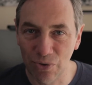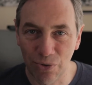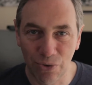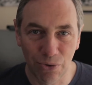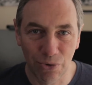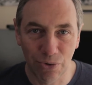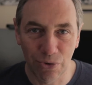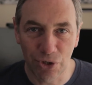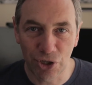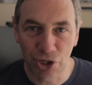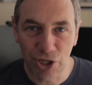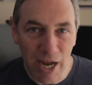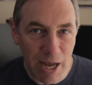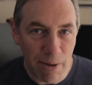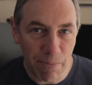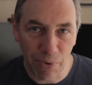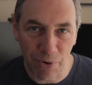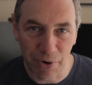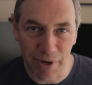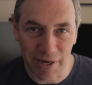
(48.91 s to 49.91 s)
or
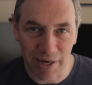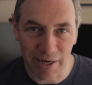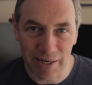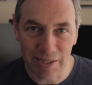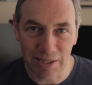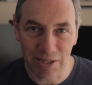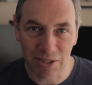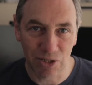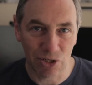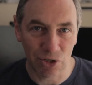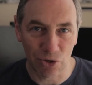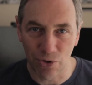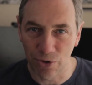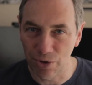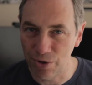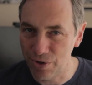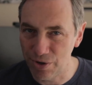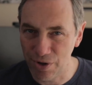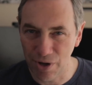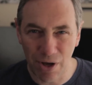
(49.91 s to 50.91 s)
SharePoint lists
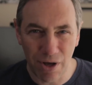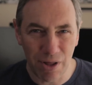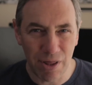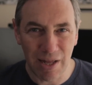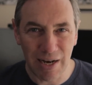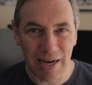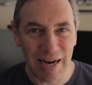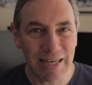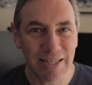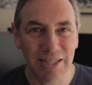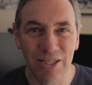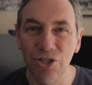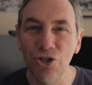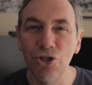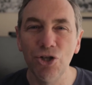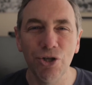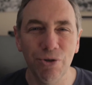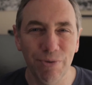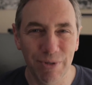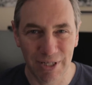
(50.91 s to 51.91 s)
or other less
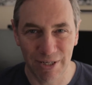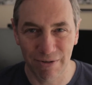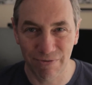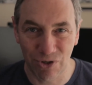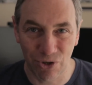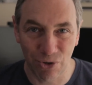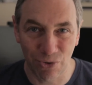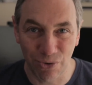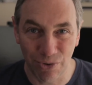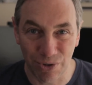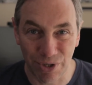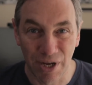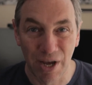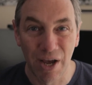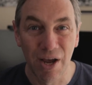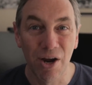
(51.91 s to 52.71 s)
intuitive tools,